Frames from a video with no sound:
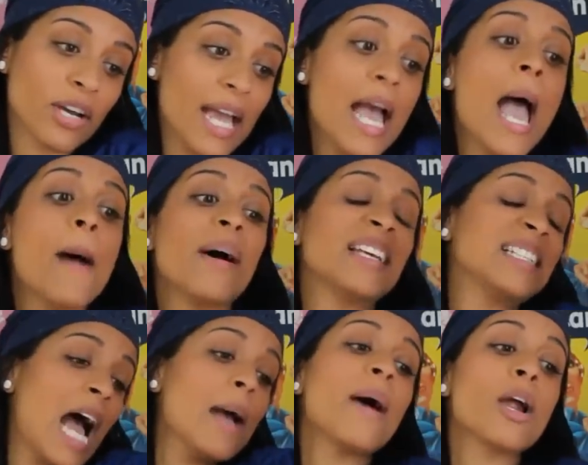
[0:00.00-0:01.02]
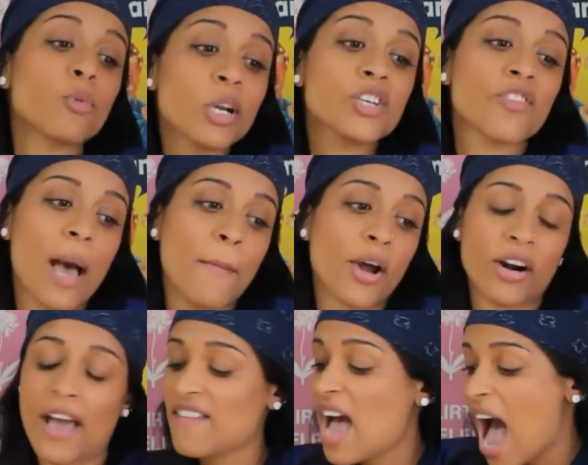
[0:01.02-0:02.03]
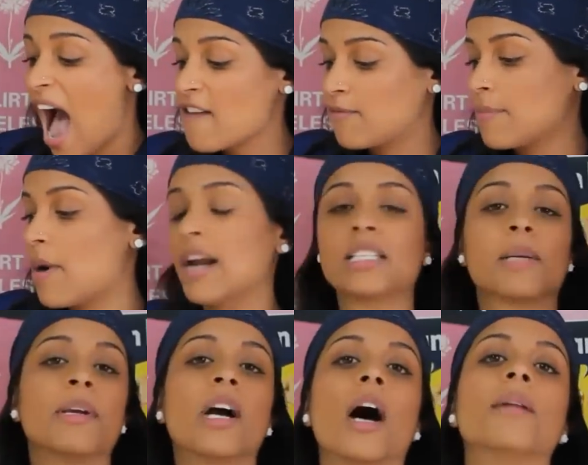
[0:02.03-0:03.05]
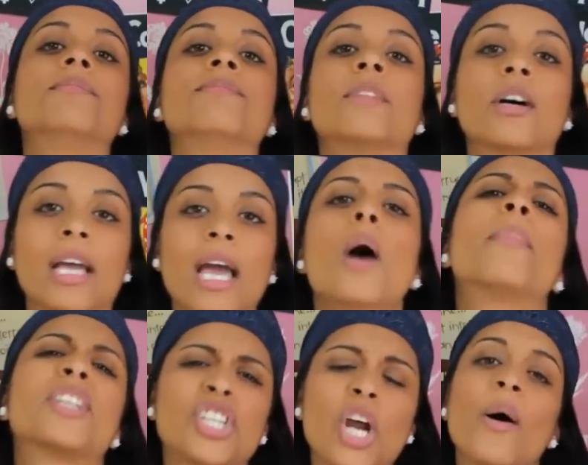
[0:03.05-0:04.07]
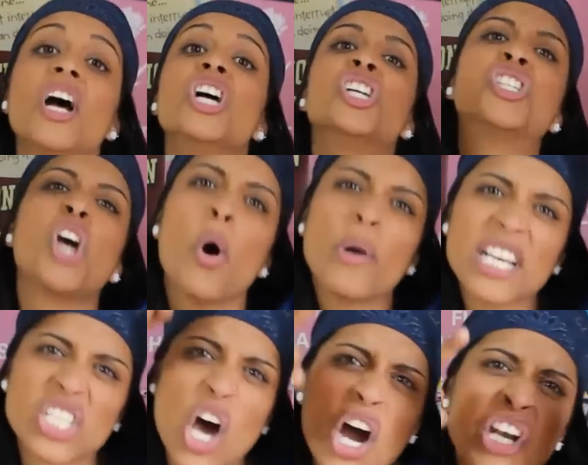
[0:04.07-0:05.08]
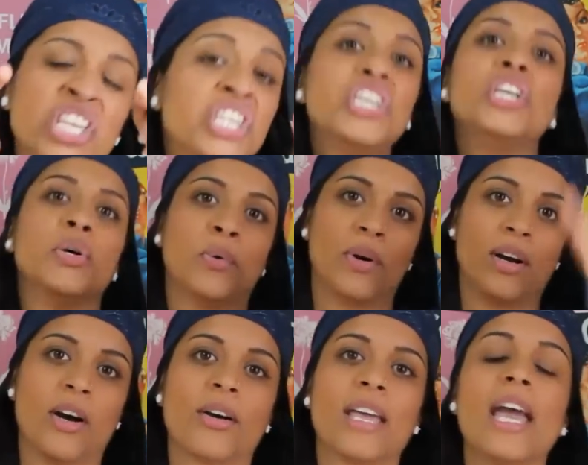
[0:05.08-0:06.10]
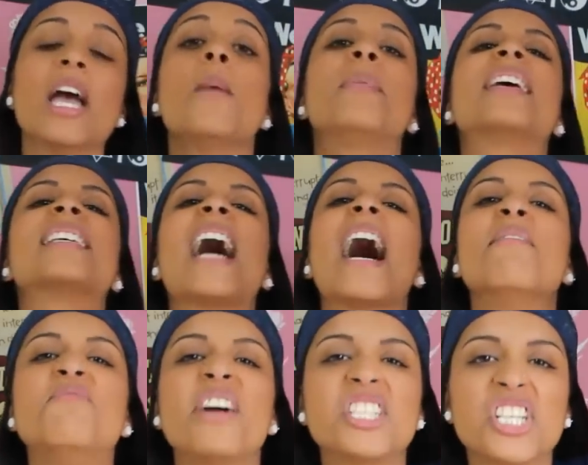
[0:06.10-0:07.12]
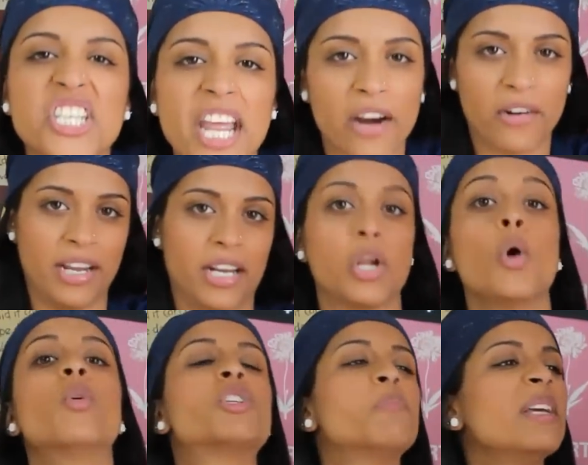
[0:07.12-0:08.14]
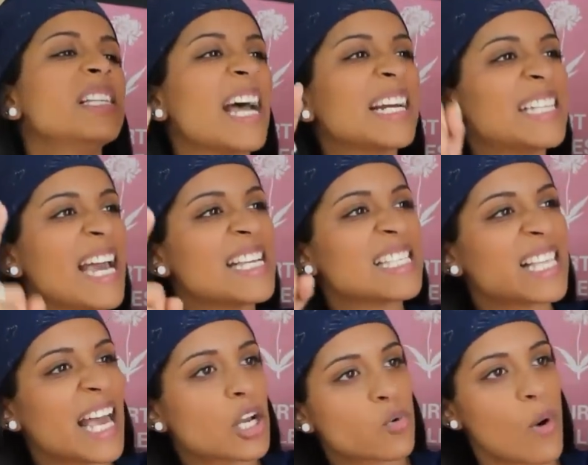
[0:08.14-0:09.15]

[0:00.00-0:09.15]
okay? And by the time I reach for that butter knife, half my body's gonna be gone. Okay? But you know what? Joke is on you, okay? Because I'm vegetarian, which means I taste like